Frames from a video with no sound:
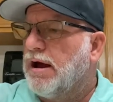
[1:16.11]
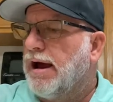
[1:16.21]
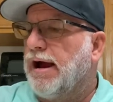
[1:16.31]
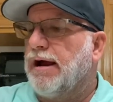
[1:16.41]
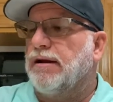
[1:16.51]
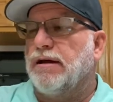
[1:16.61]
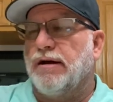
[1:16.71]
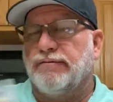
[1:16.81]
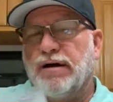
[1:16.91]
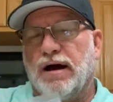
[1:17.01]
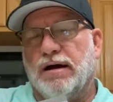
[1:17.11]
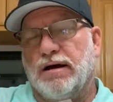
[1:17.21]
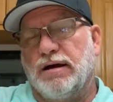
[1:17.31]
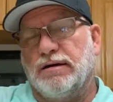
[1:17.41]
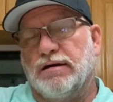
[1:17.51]
And I've got
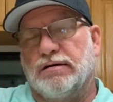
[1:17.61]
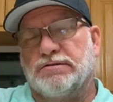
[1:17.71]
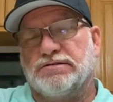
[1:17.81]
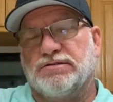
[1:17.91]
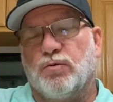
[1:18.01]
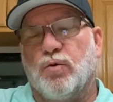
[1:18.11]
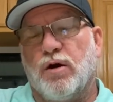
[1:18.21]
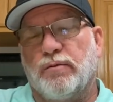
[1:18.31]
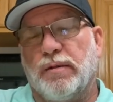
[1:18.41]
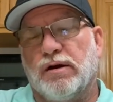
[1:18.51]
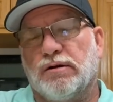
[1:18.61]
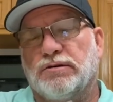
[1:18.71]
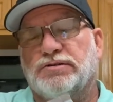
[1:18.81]
a just a watermelon